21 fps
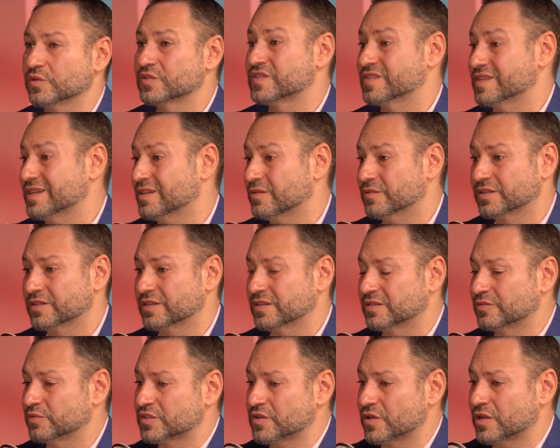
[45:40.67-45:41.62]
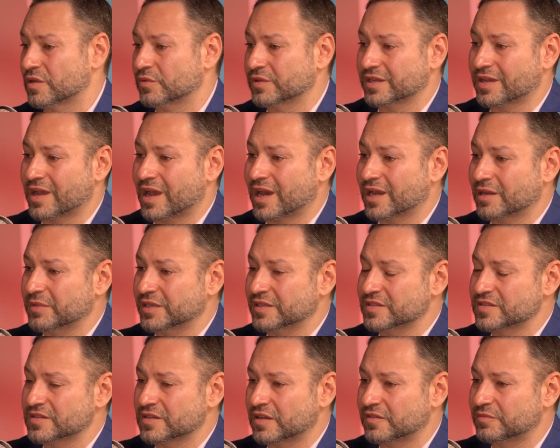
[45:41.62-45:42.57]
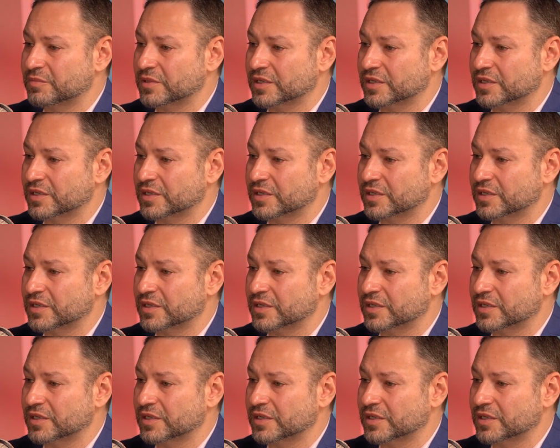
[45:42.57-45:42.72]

We'll see what's going on with the economy and stuff.